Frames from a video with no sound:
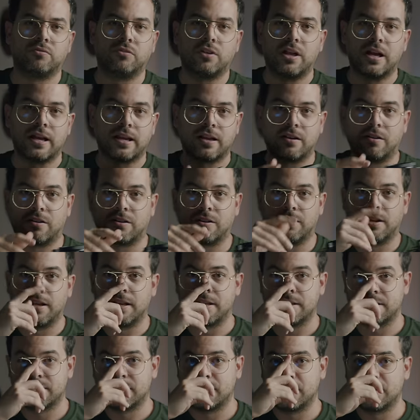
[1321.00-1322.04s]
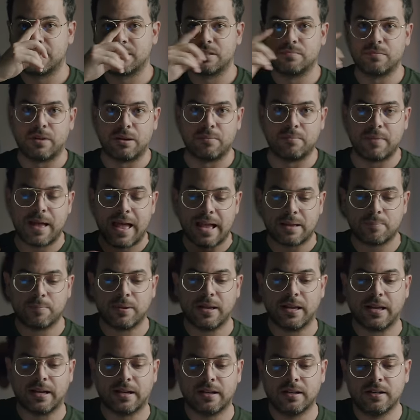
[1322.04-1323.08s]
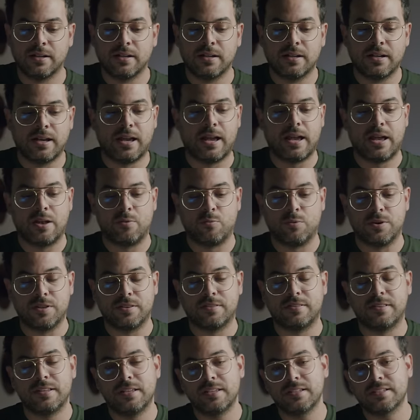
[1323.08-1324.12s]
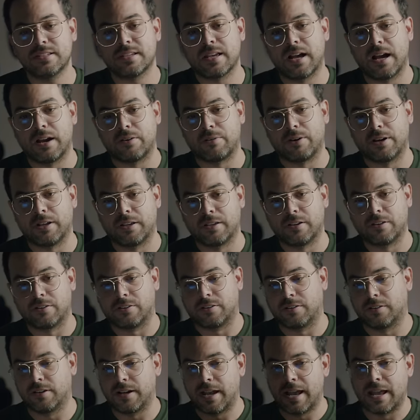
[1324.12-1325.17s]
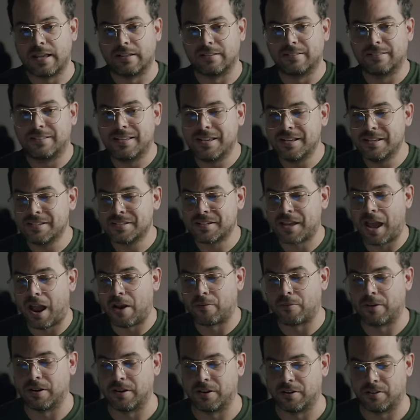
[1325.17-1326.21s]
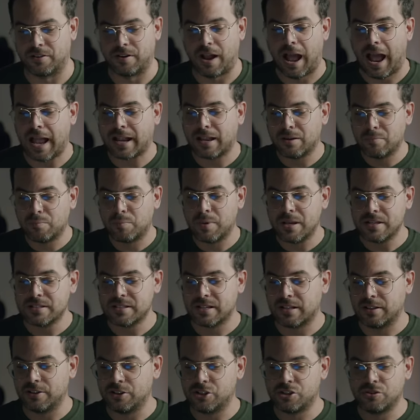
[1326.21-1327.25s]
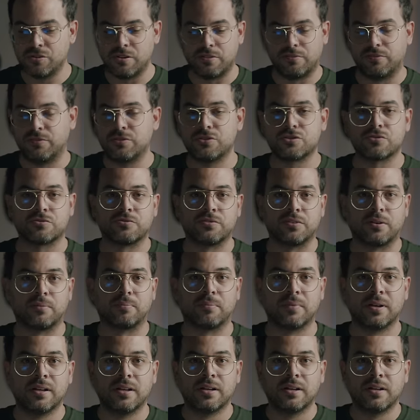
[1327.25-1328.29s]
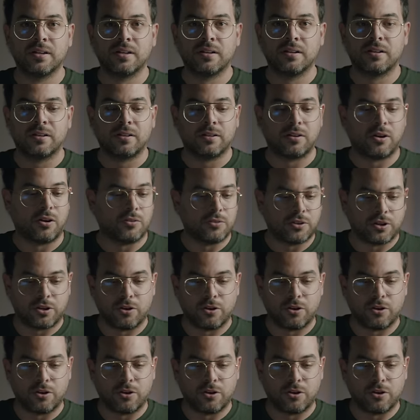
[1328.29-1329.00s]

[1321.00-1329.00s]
Leica lenses in my backpack. And with this guy right here, and this guy right here, I can basically shoot a feature film on the